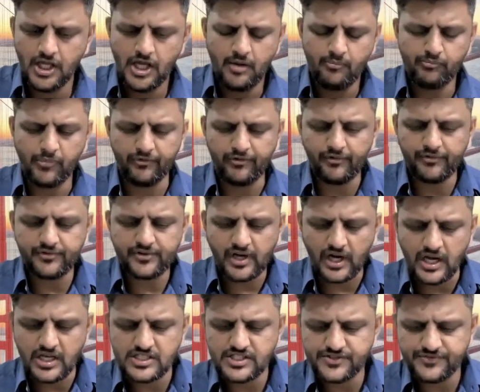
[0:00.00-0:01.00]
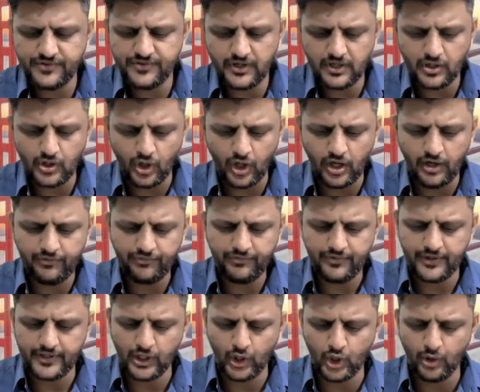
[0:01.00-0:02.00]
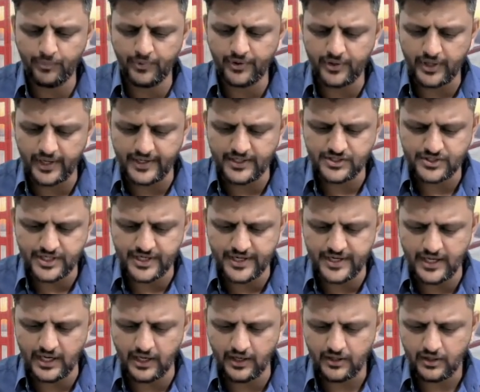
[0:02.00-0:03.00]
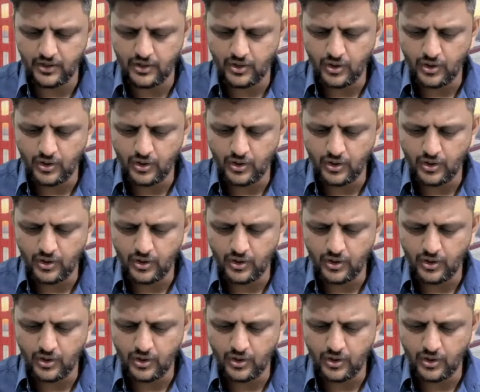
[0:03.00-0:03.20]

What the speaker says: By way of transfer of development rights, TDR